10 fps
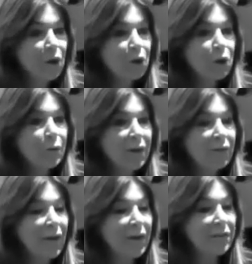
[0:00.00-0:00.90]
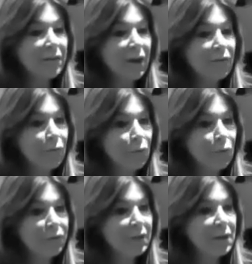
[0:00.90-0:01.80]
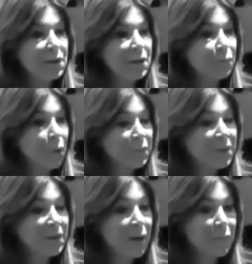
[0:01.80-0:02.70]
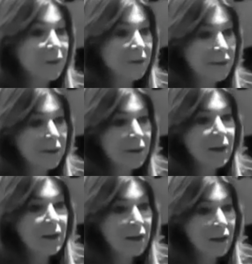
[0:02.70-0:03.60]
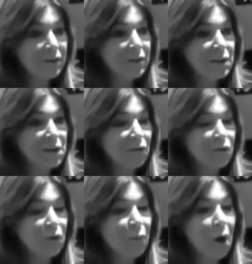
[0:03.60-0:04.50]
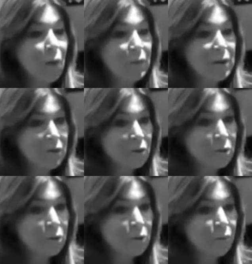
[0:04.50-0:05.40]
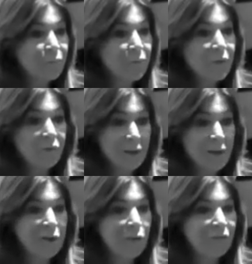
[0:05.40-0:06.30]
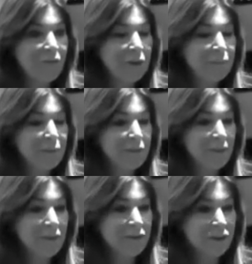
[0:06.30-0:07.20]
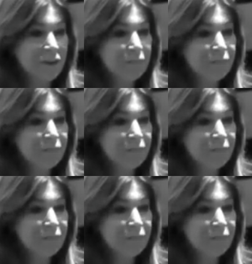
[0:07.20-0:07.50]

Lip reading: you may find that our fourth listed property company, London Central Apartments 2, fits your investment strategy.